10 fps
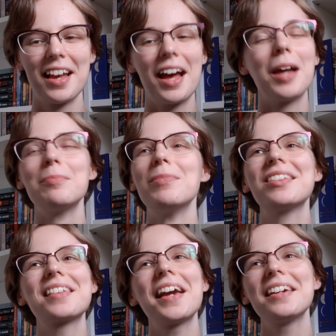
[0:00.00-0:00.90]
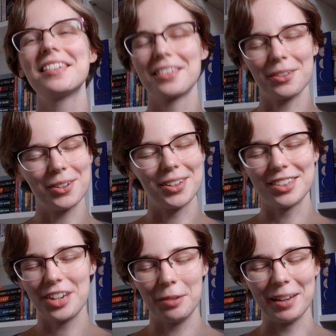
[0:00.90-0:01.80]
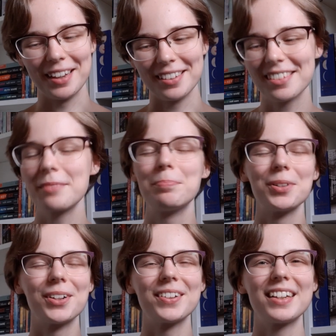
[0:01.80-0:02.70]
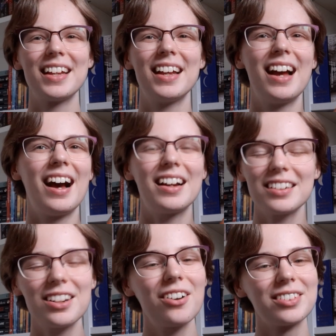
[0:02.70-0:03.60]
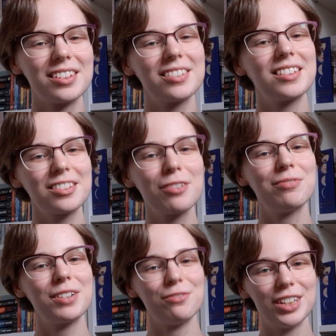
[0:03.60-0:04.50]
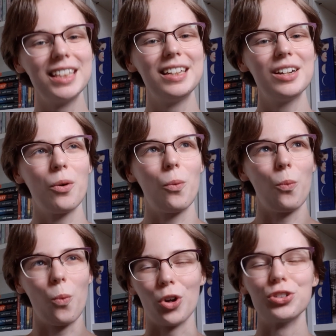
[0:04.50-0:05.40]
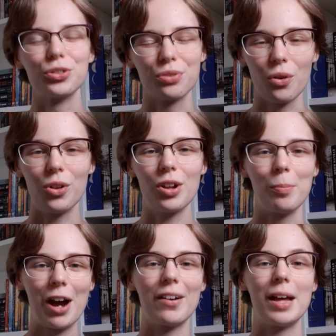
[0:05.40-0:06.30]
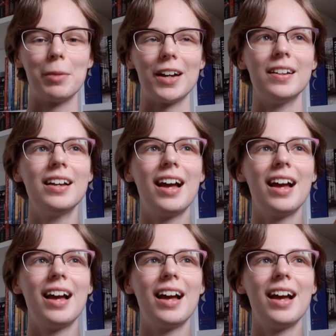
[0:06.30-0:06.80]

And mistakes, she makes, but I don't know, there's something really wonderful about Emma.